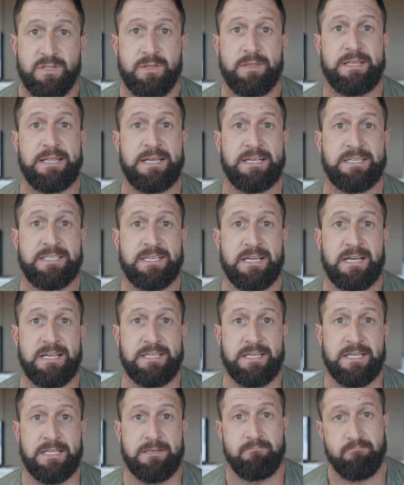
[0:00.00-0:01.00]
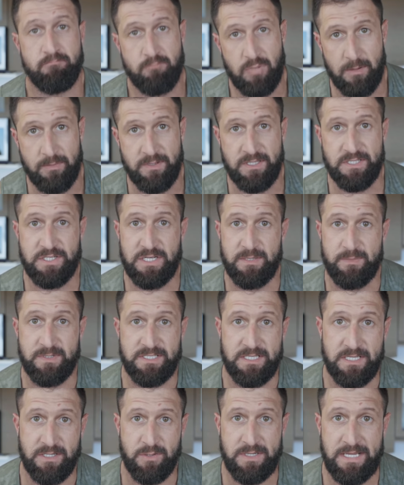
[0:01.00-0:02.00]
So the next thing I did, probably the
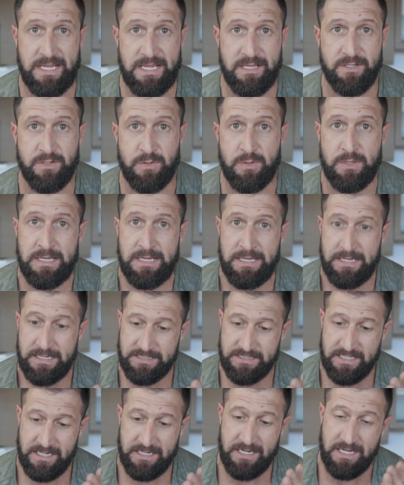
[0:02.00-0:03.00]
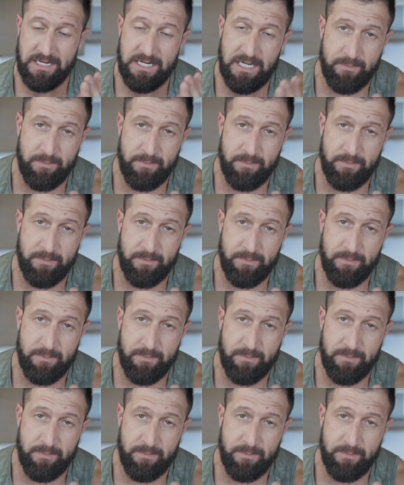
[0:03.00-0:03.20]
cheapest thing you can do, is that a guy